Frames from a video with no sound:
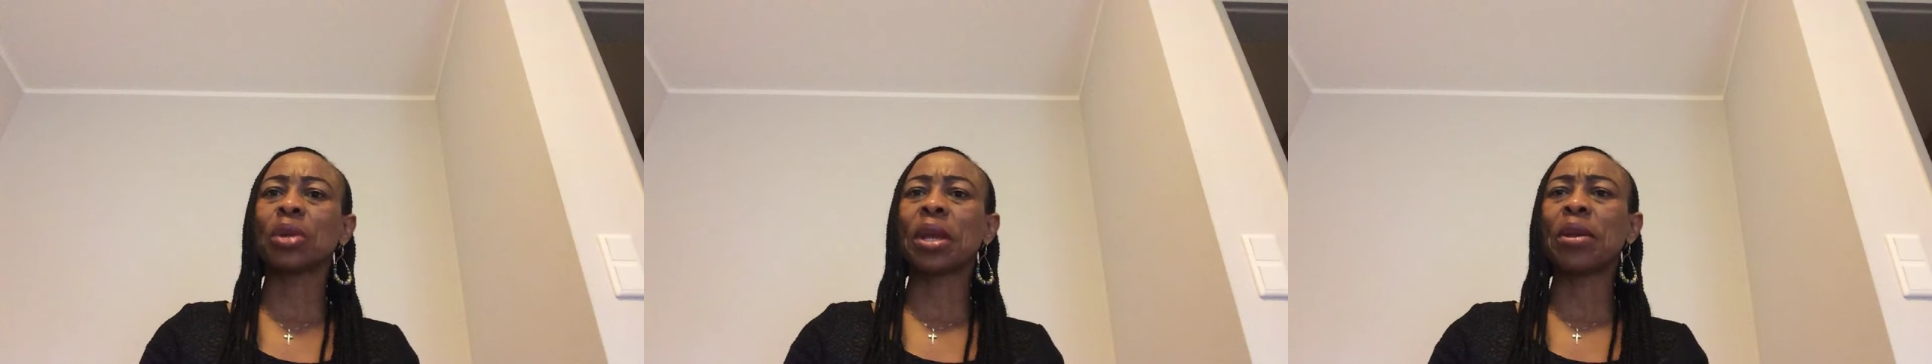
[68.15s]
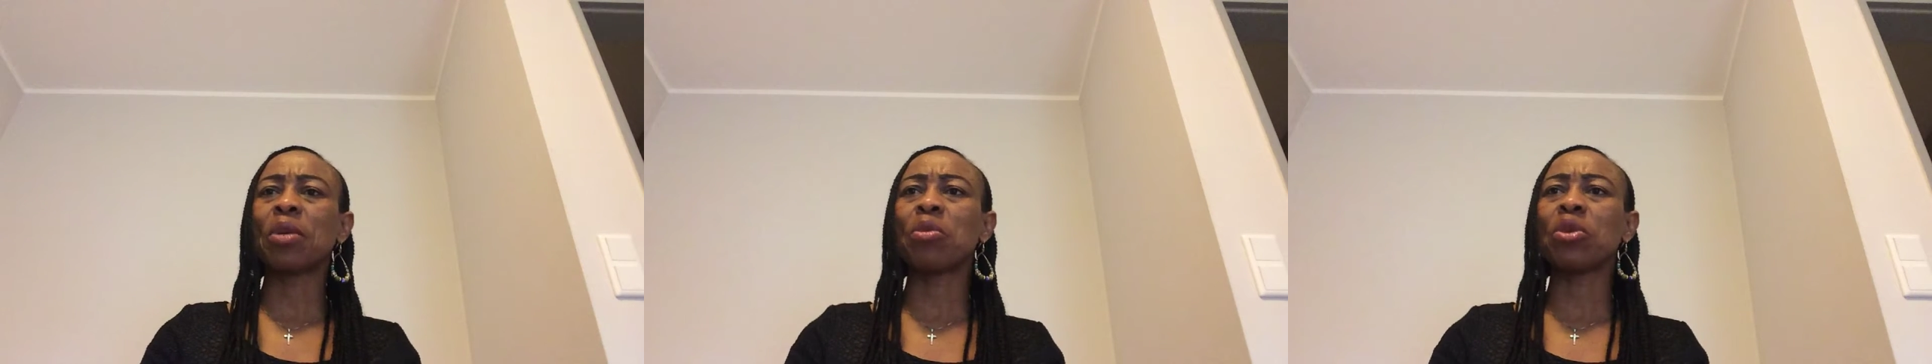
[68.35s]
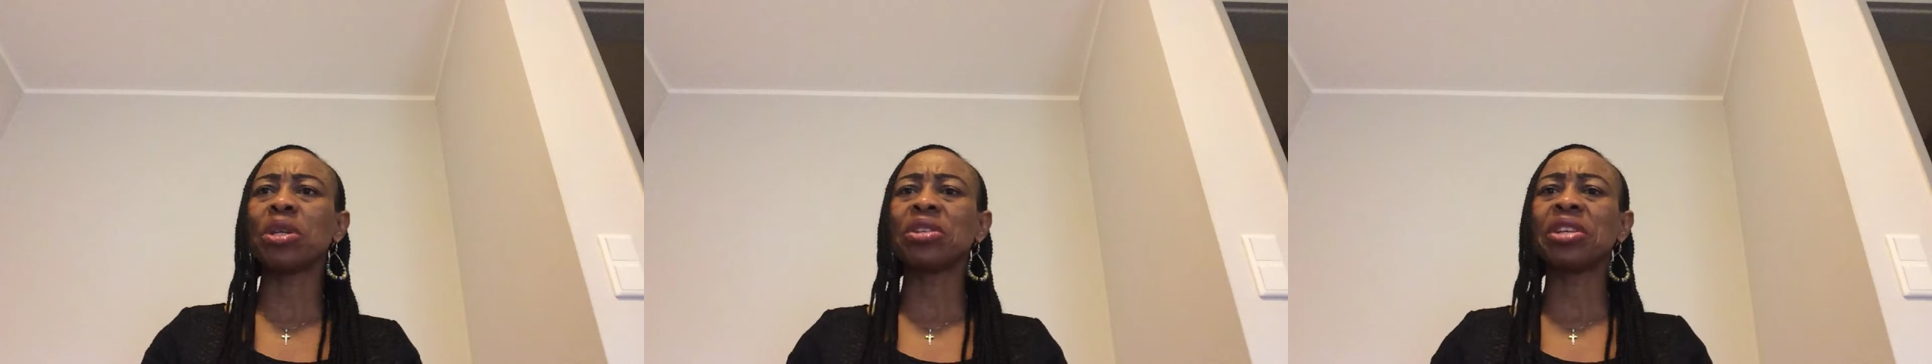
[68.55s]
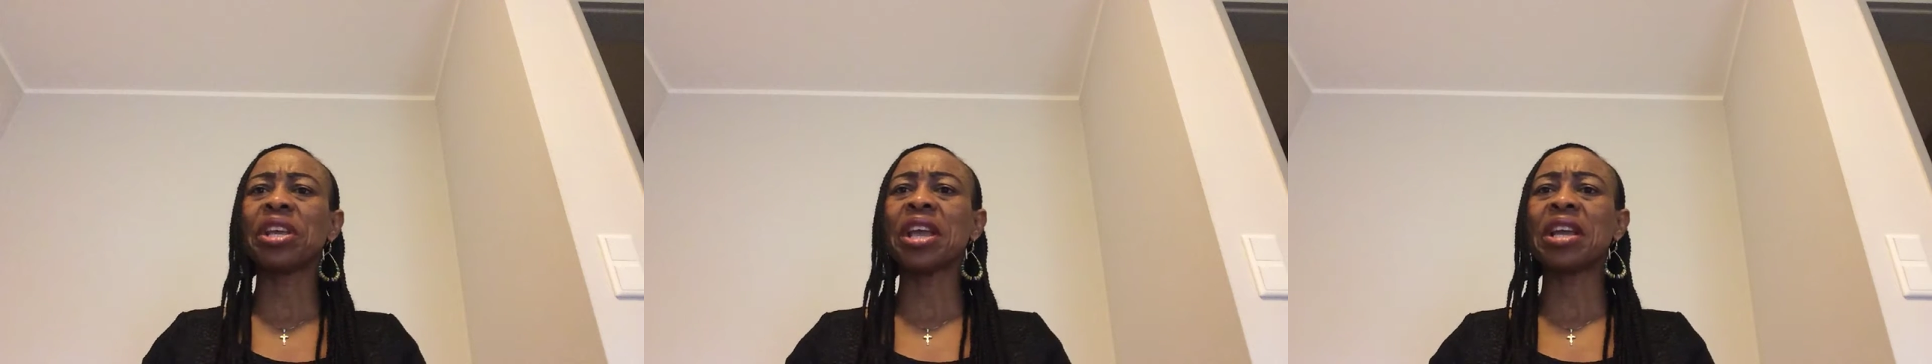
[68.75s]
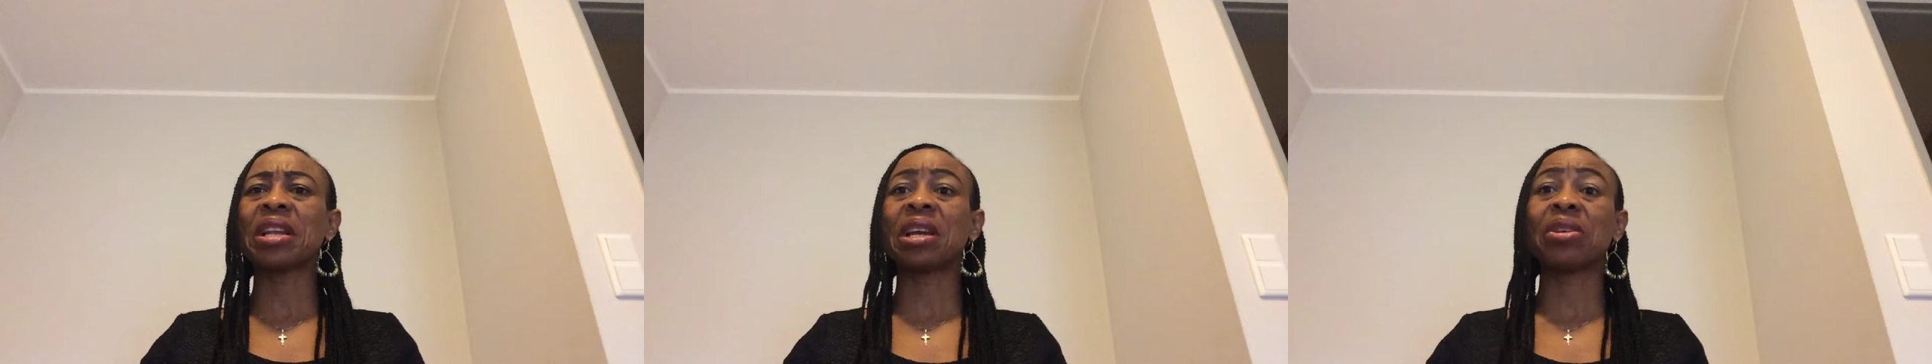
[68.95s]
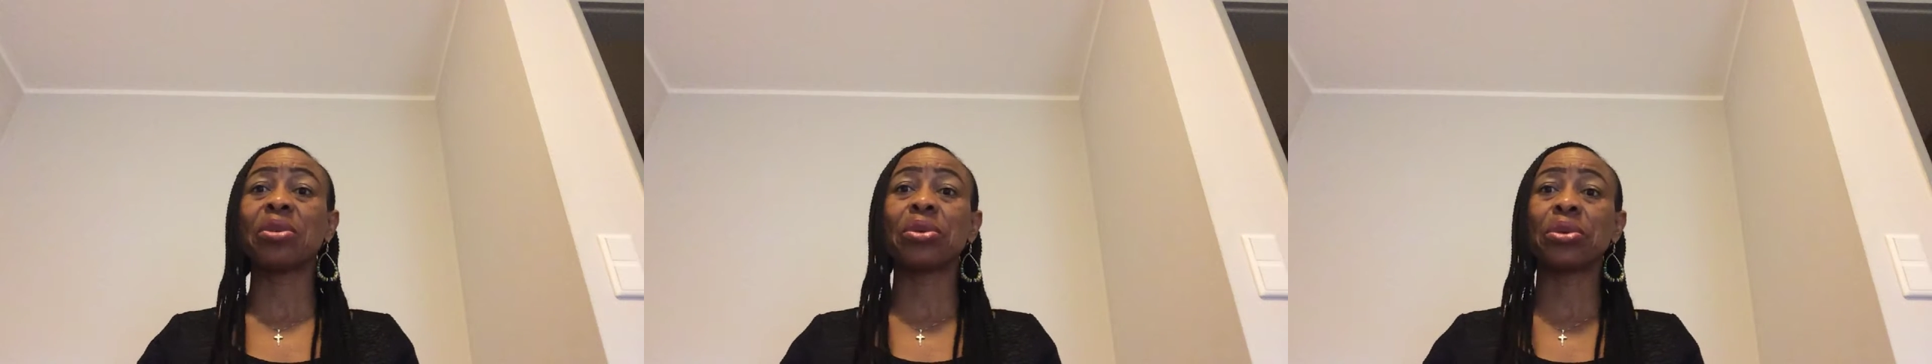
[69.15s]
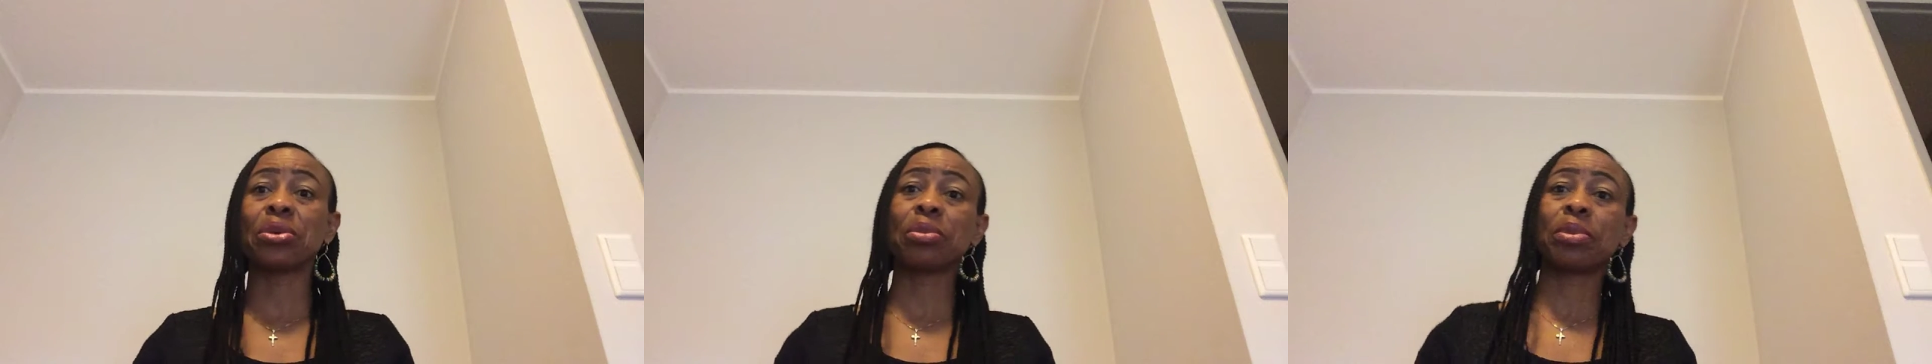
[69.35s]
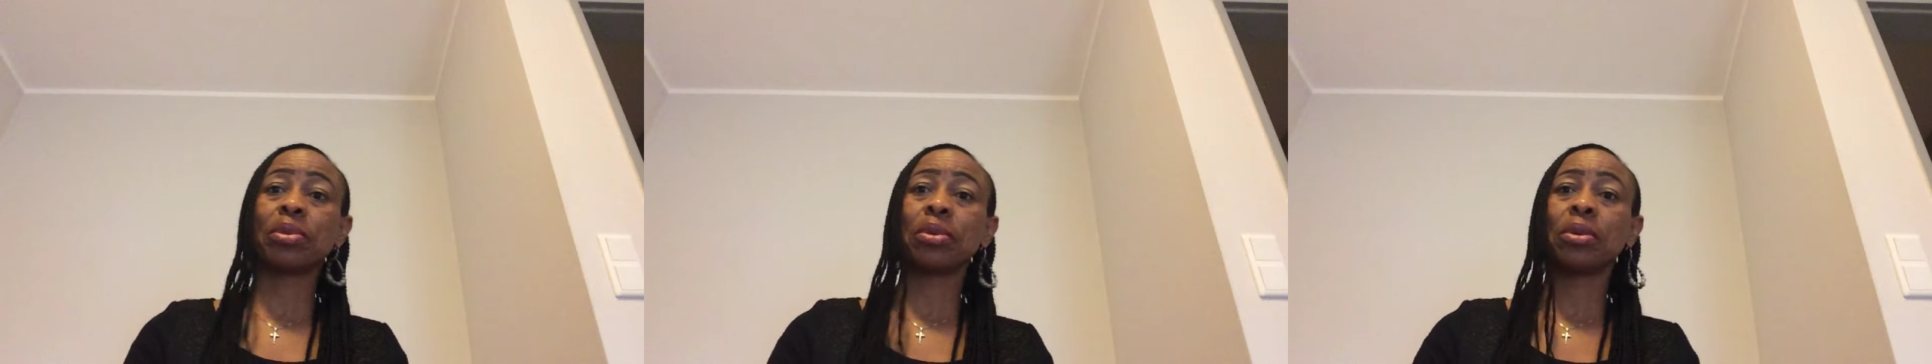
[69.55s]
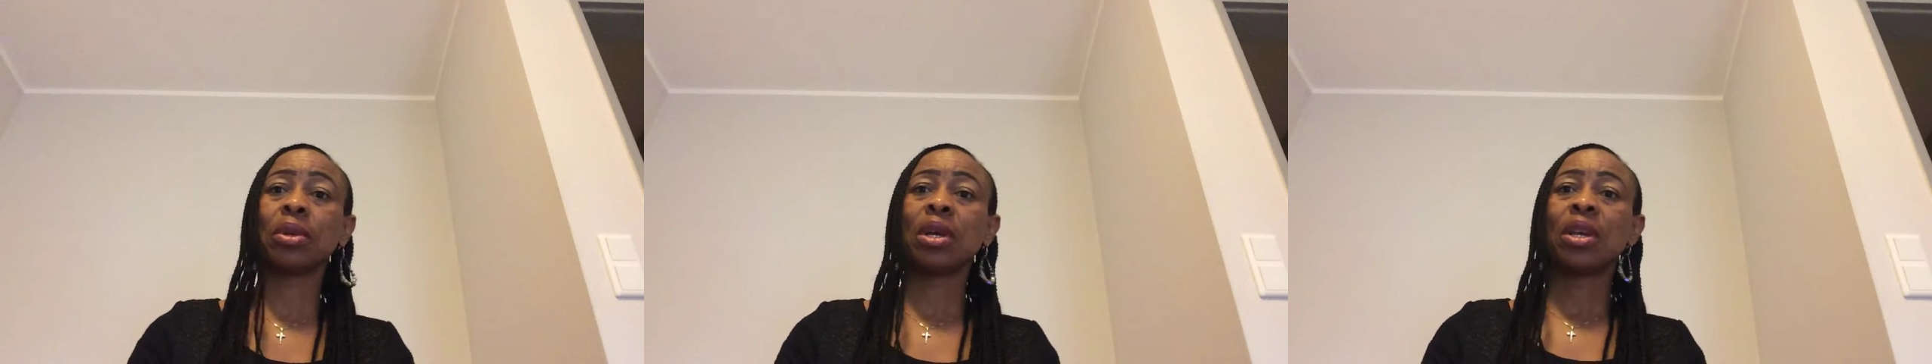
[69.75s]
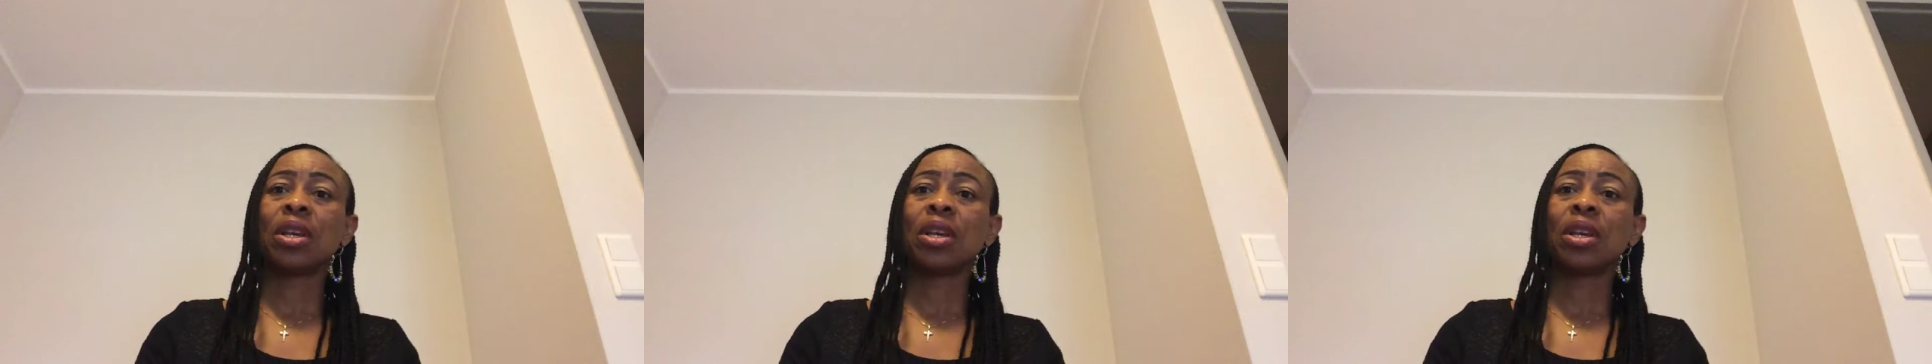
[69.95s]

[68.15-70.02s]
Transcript: get your money here in Europe, or